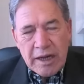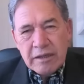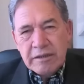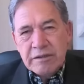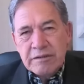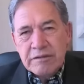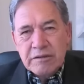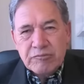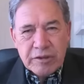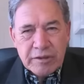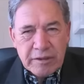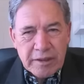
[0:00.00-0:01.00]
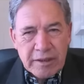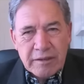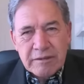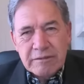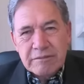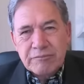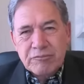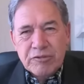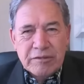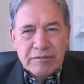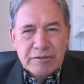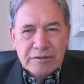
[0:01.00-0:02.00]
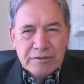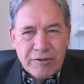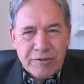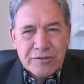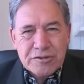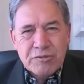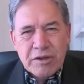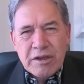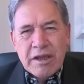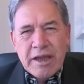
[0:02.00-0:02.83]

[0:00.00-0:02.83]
Ireland, between England, between the Scottish,